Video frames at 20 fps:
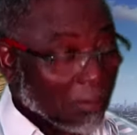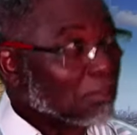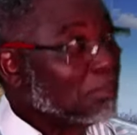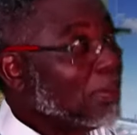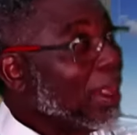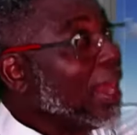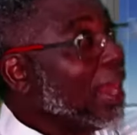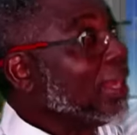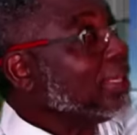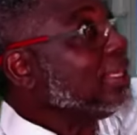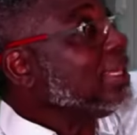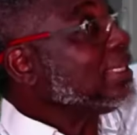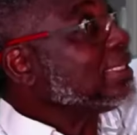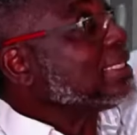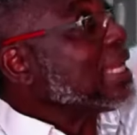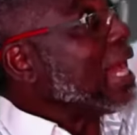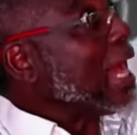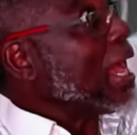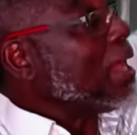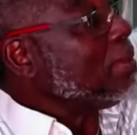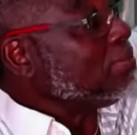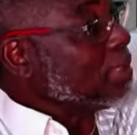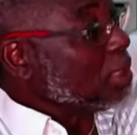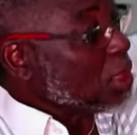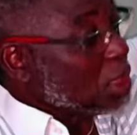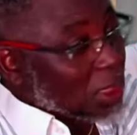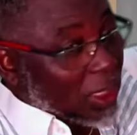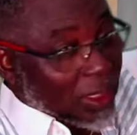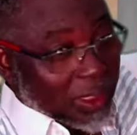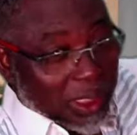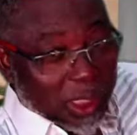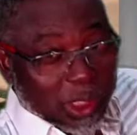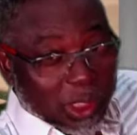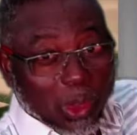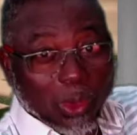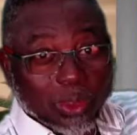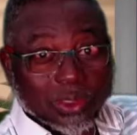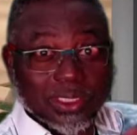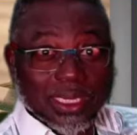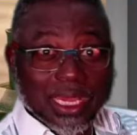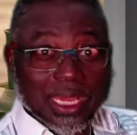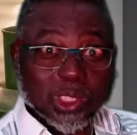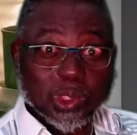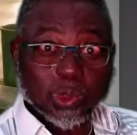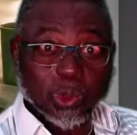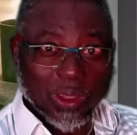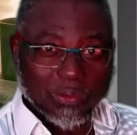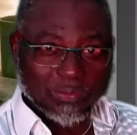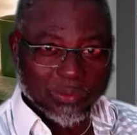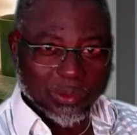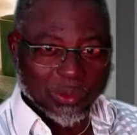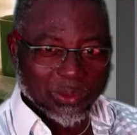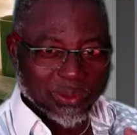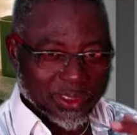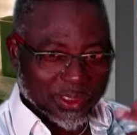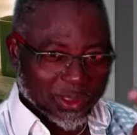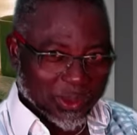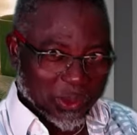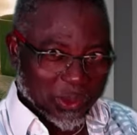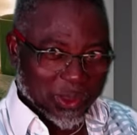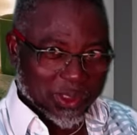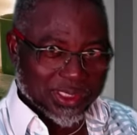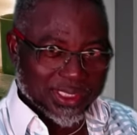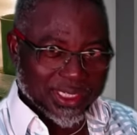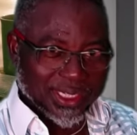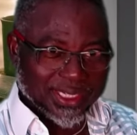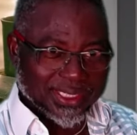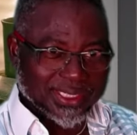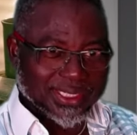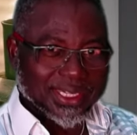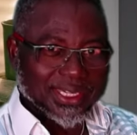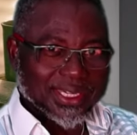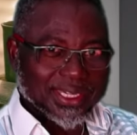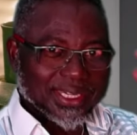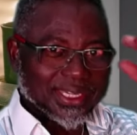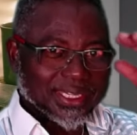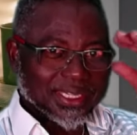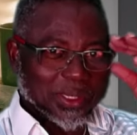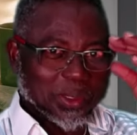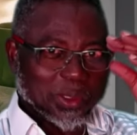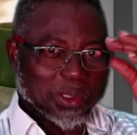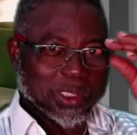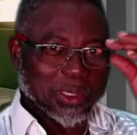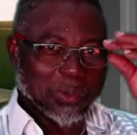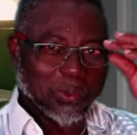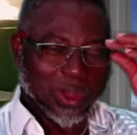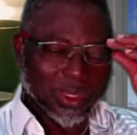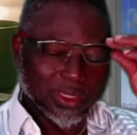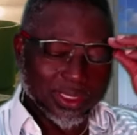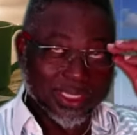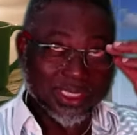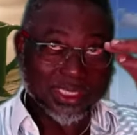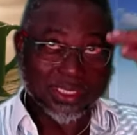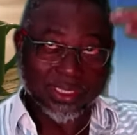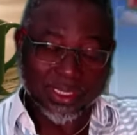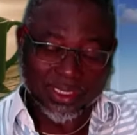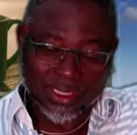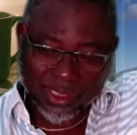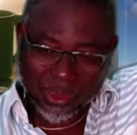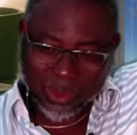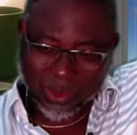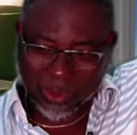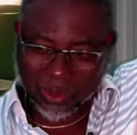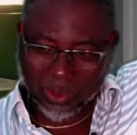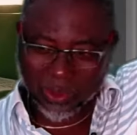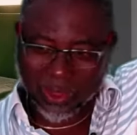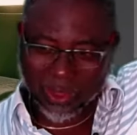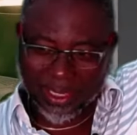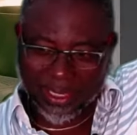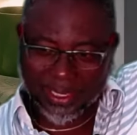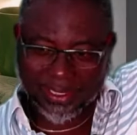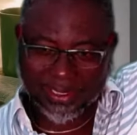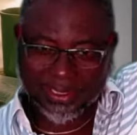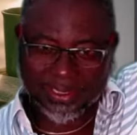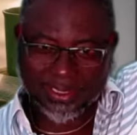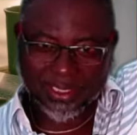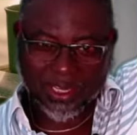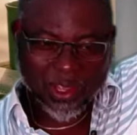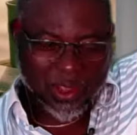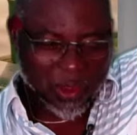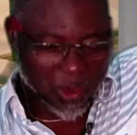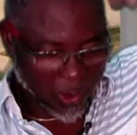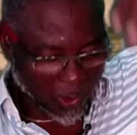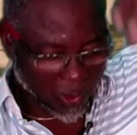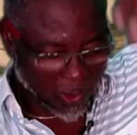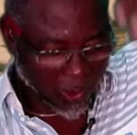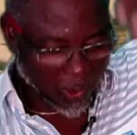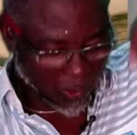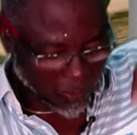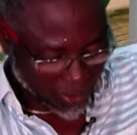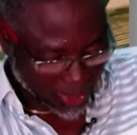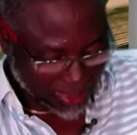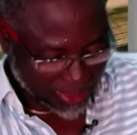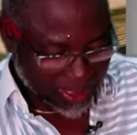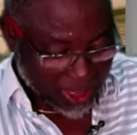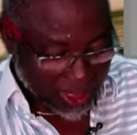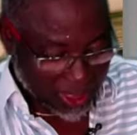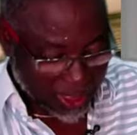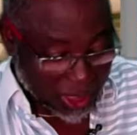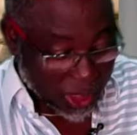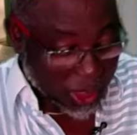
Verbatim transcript: by the time the sun is hot, that's 12 noon. In those days, they say when the sun is on your head, or when the sun is